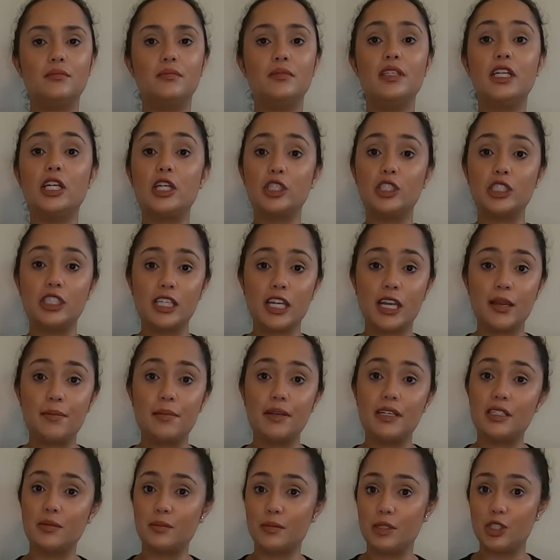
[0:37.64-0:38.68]
their sleep
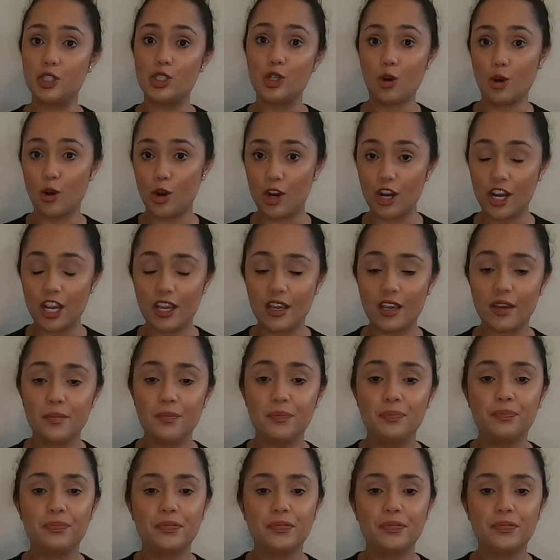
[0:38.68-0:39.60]
is maturing,